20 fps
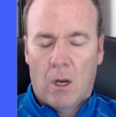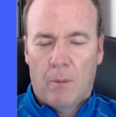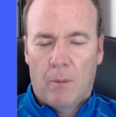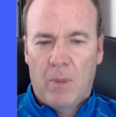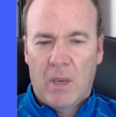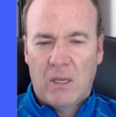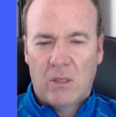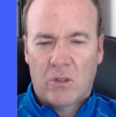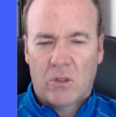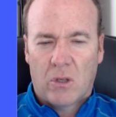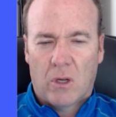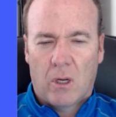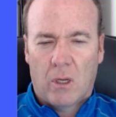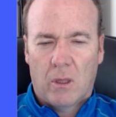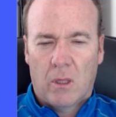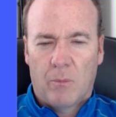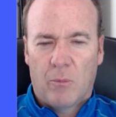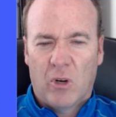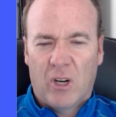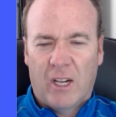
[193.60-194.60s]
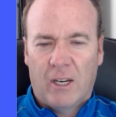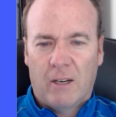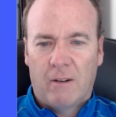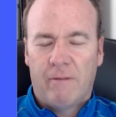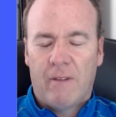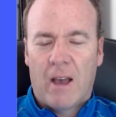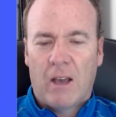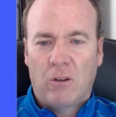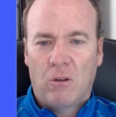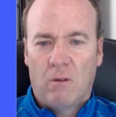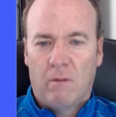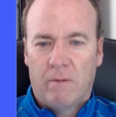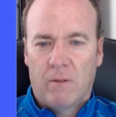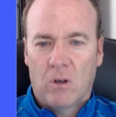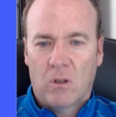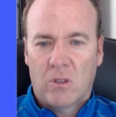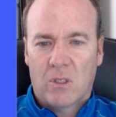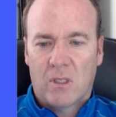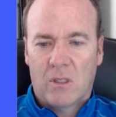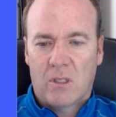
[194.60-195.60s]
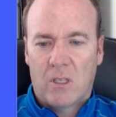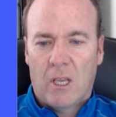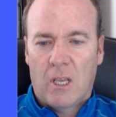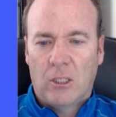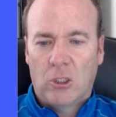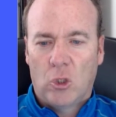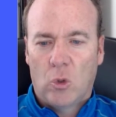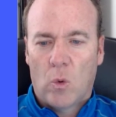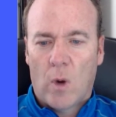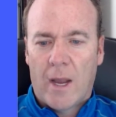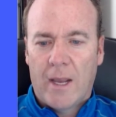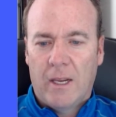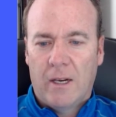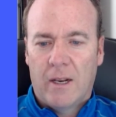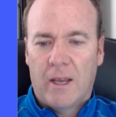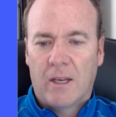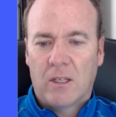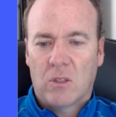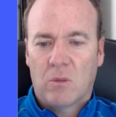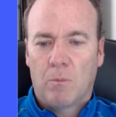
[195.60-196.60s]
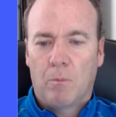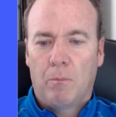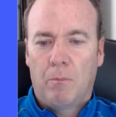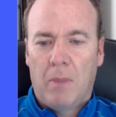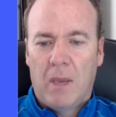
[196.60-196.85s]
based on the predicted value versus the HUI index